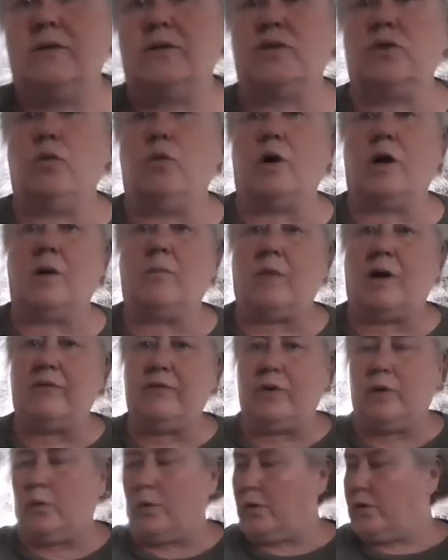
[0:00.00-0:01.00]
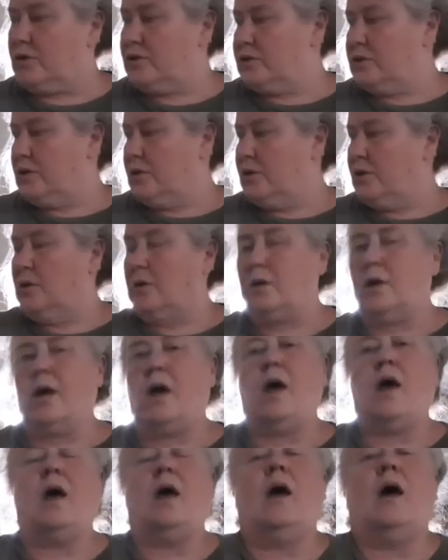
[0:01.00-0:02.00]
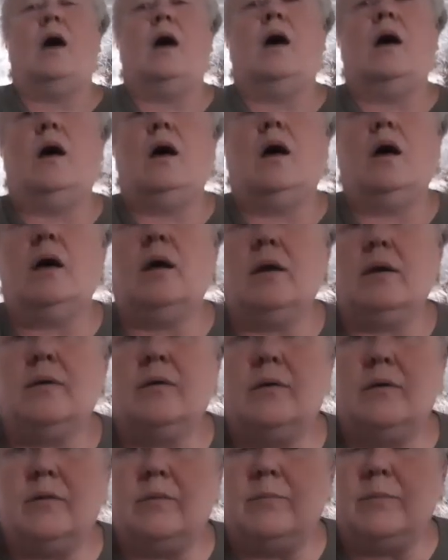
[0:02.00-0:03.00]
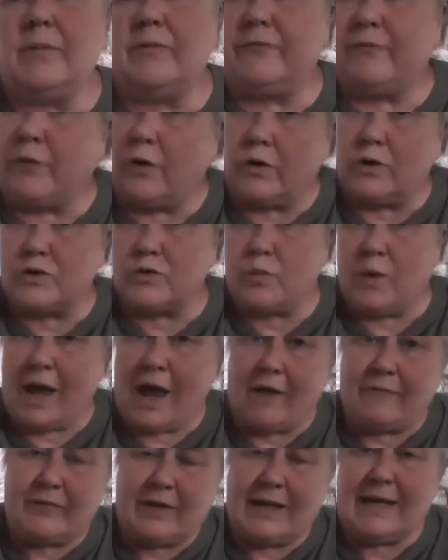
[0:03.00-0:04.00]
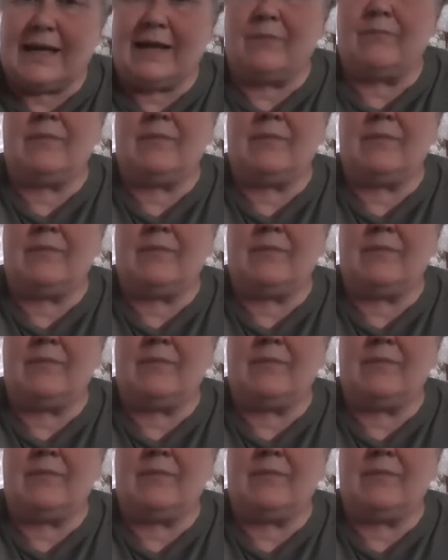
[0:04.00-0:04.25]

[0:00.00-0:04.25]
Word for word: to one of my viewers. Uh, but first, we have to get